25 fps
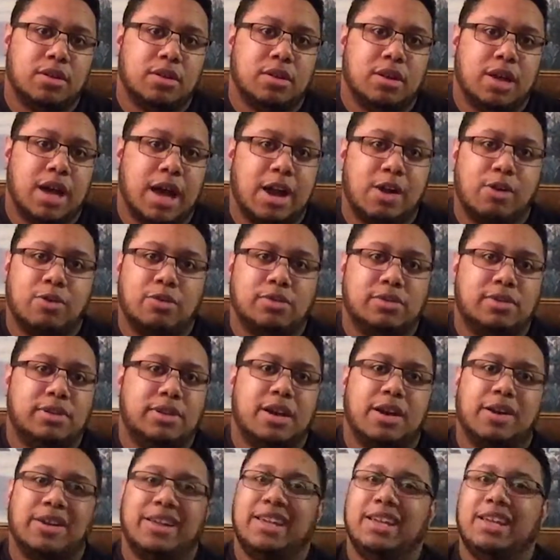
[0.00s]
I don't see how
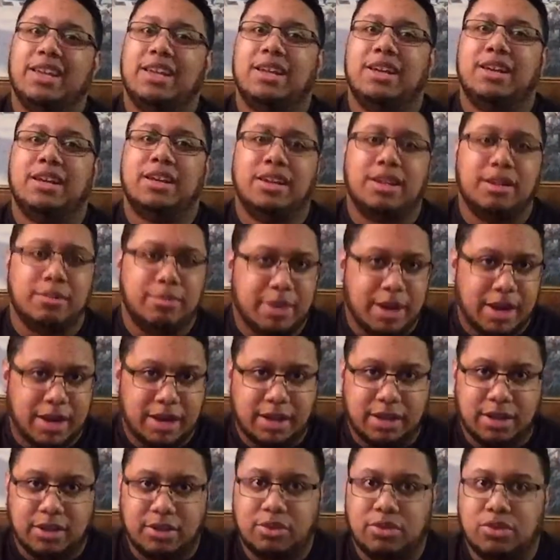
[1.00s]
anybody
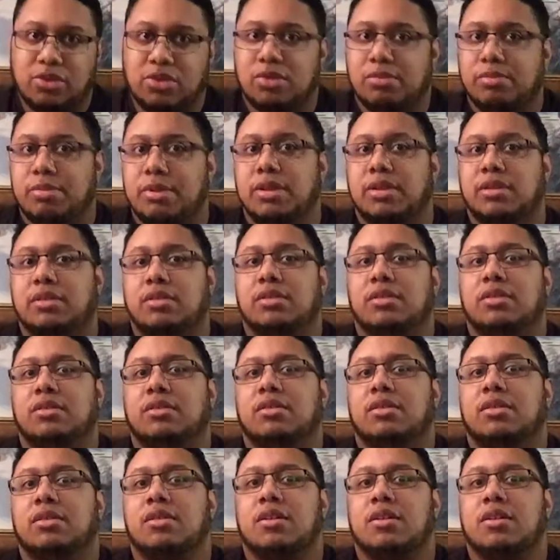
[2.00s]
can do this business